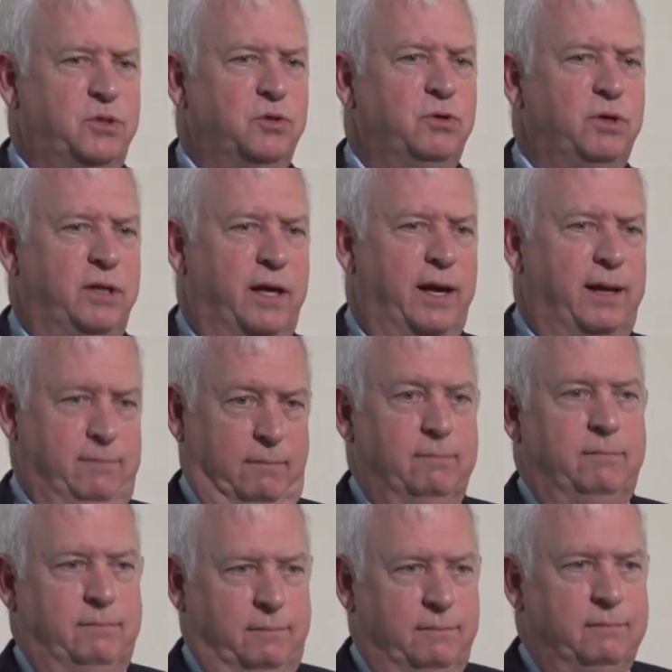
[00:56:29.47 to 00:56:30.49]
doing
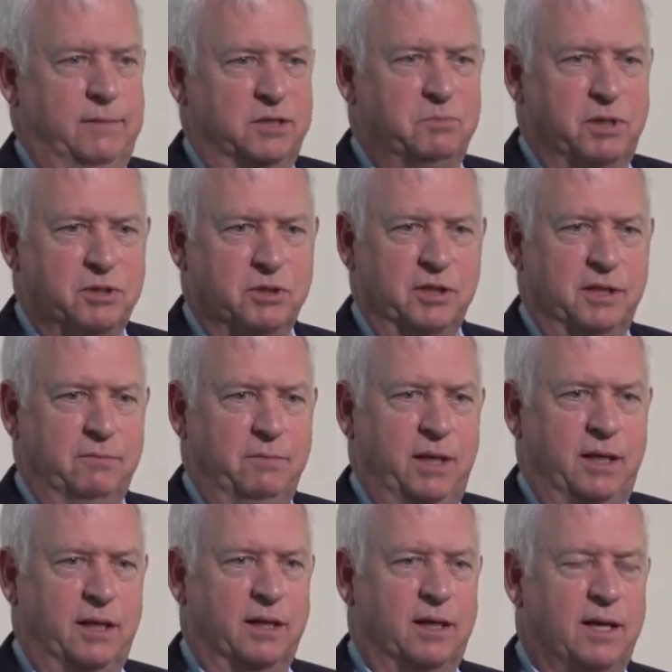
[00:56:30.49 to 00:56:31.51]
that, especially in the
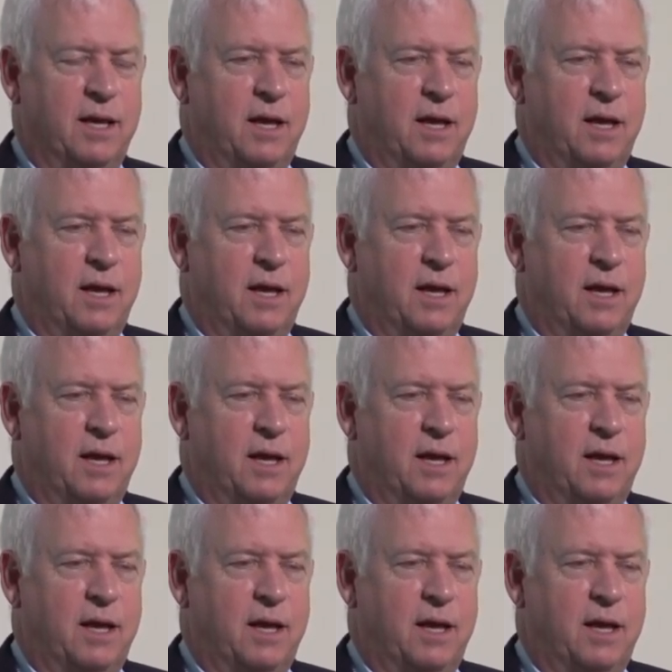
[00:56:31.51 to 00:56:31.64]
media,